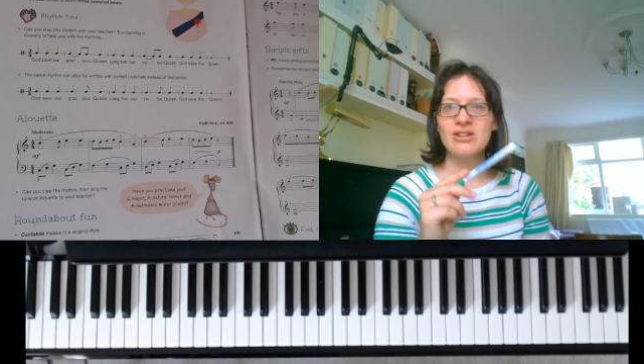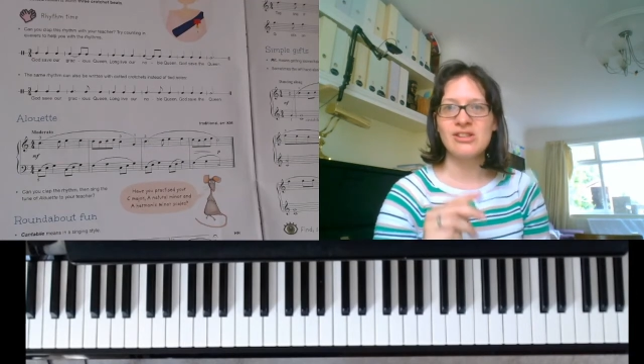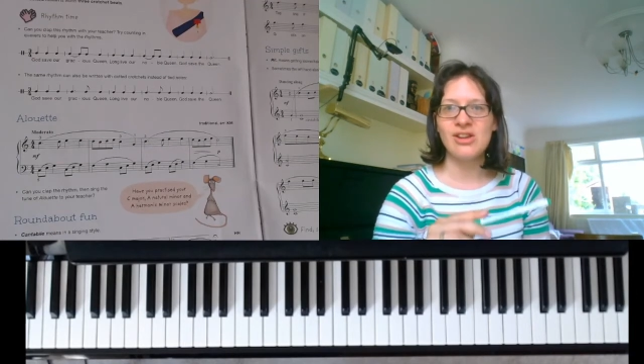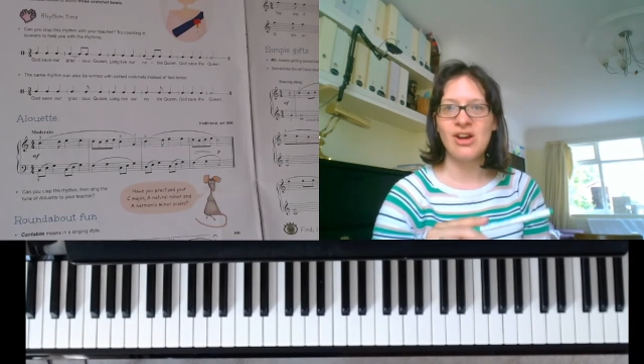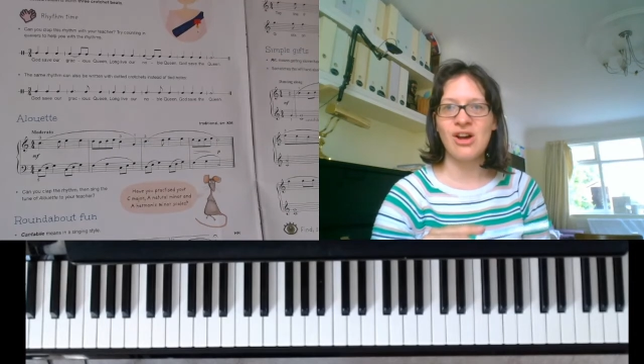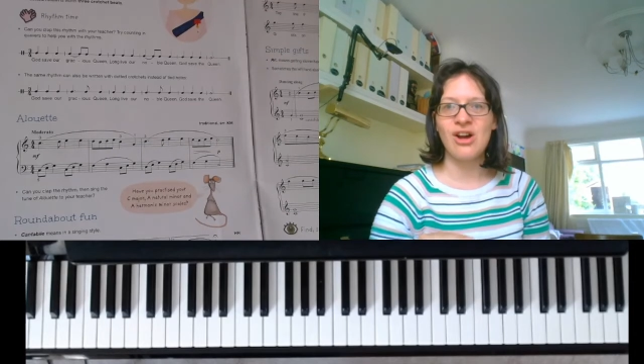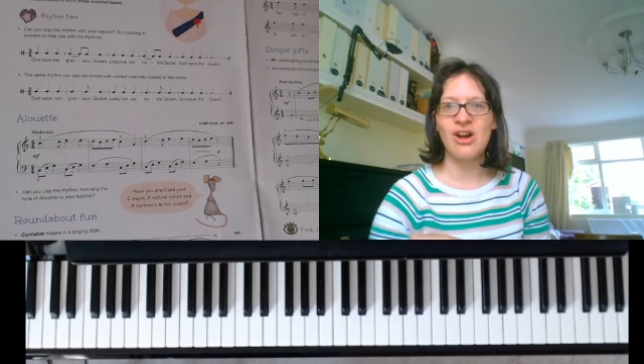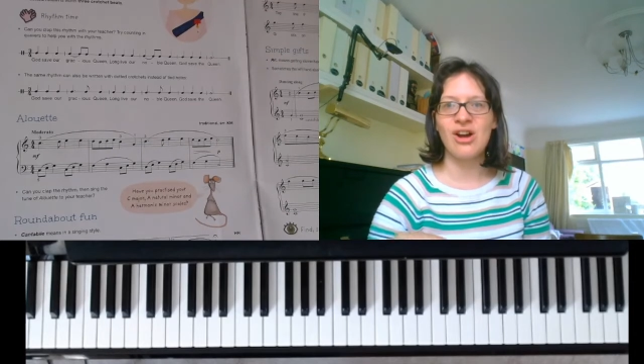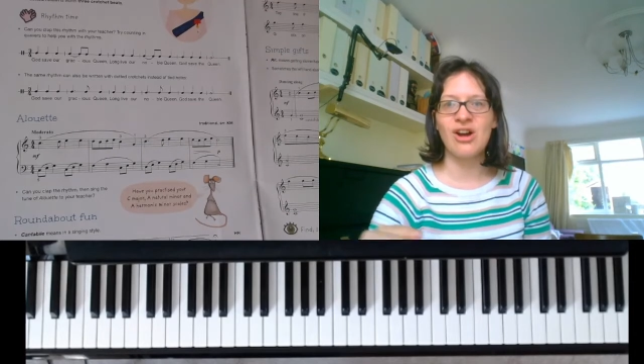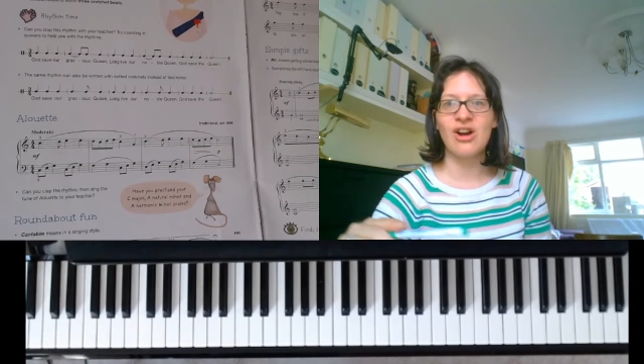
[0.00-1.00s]

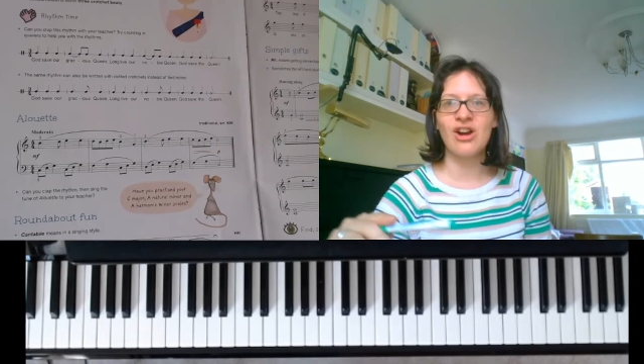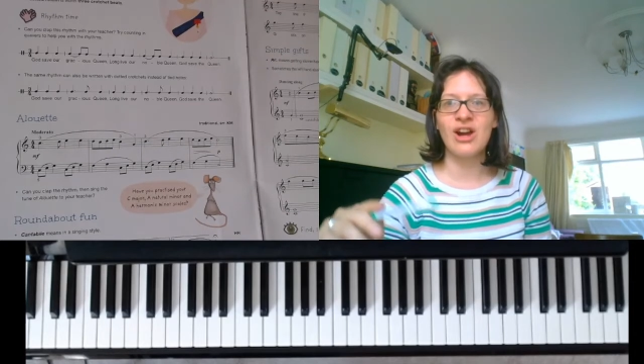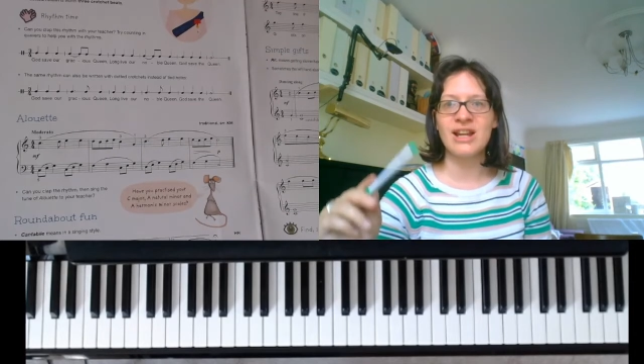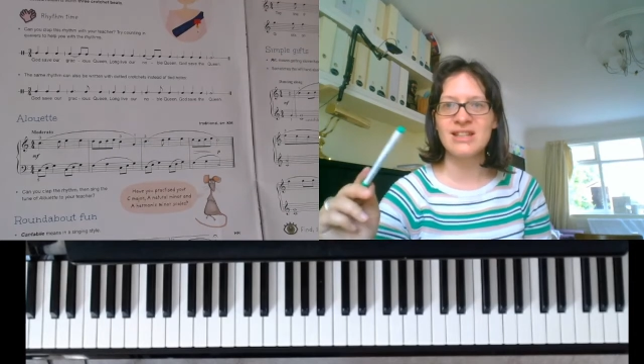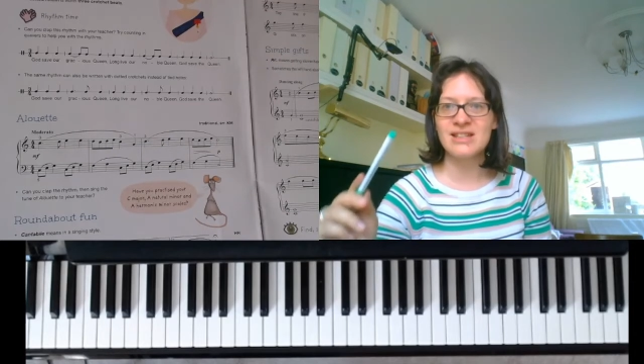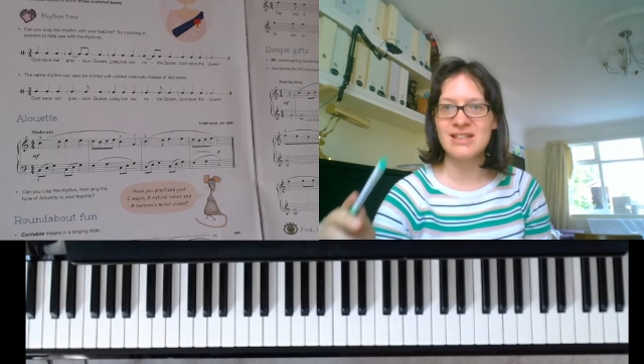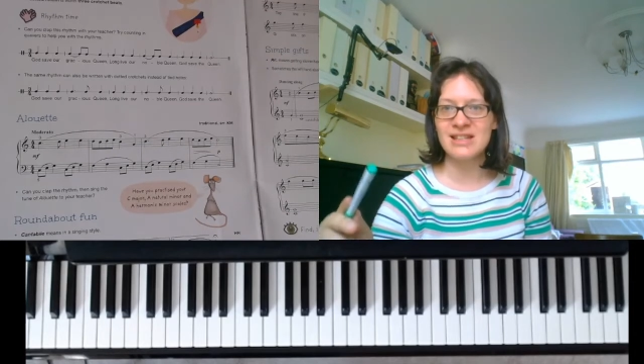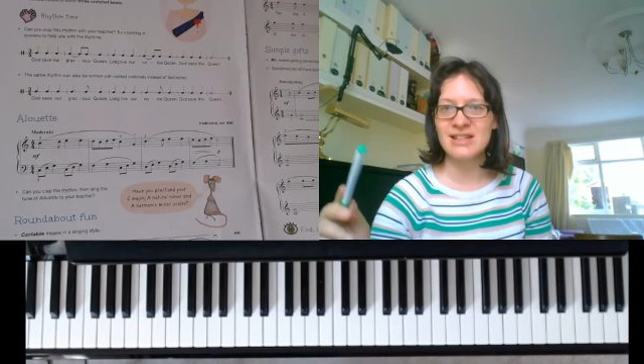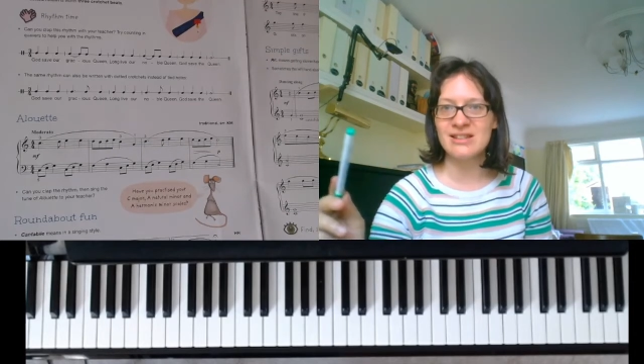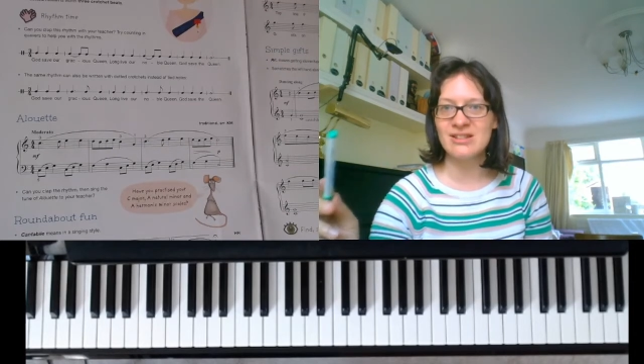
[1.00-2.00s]

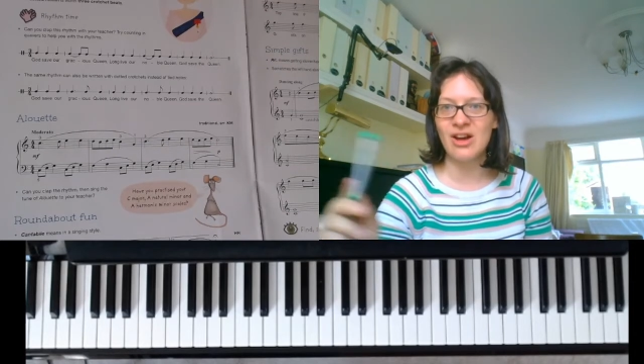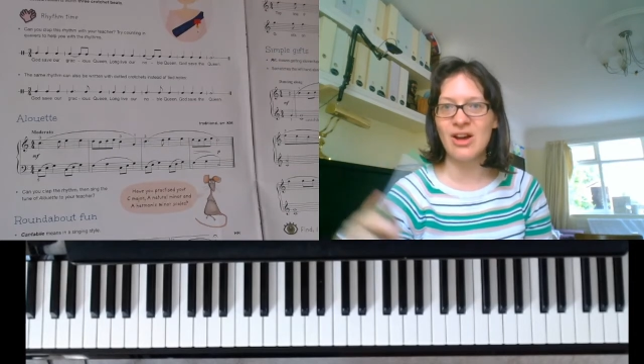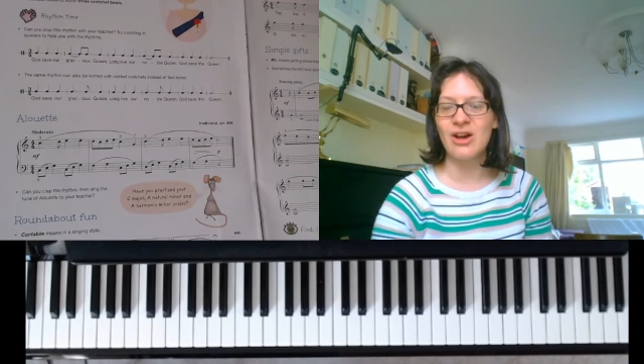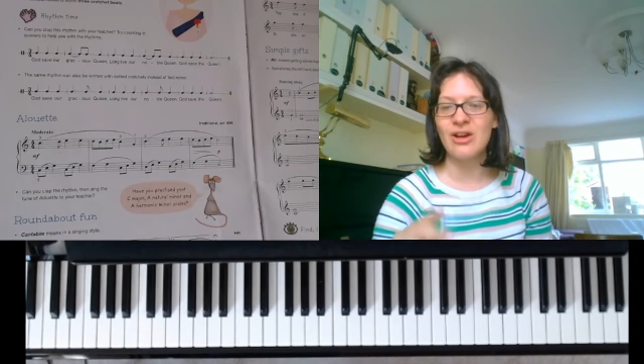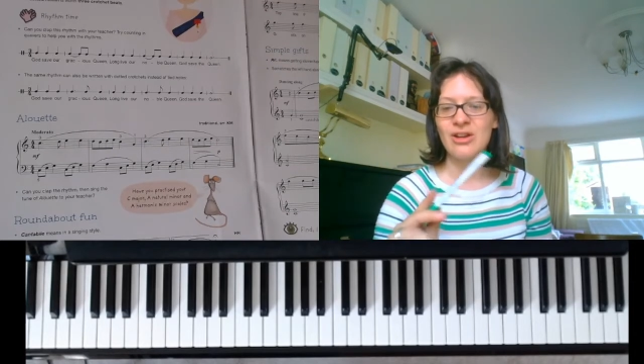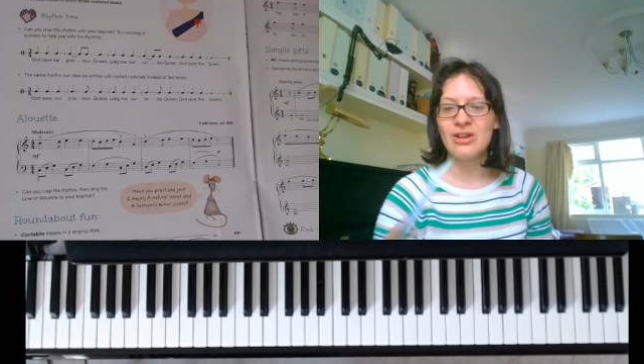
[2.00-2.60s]
Ta-ratty, ta,